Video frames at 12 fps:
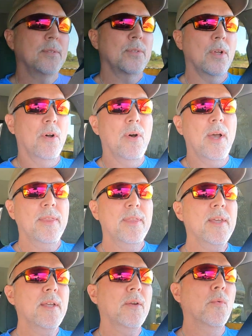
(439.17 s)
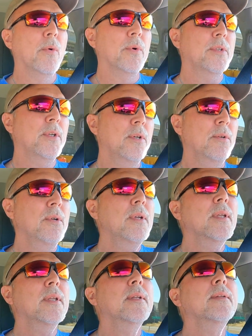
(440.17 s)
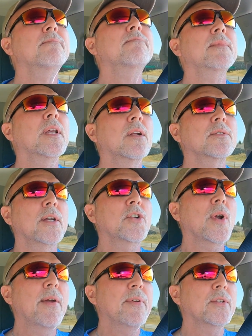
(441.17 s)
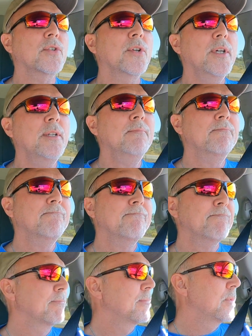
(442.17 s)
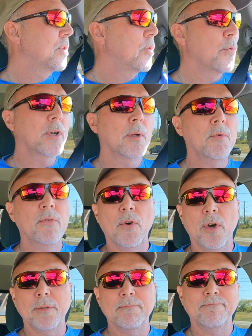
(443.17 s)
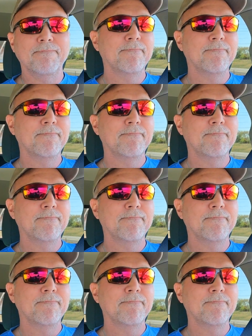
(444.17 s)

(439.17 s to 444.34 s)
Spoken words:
So I think what we'll do, looks like traffic's good, so we're gonna move on.